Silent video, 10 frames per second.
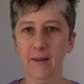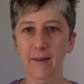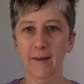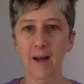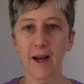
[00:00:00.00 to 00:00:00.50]

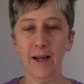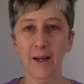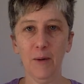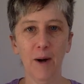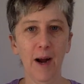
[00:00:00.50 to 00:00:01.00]
slide
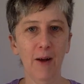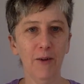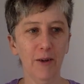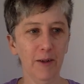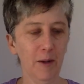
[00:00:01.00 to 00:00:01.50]
it
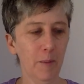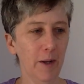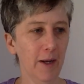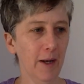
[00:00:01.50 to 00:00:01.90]
around a little bit.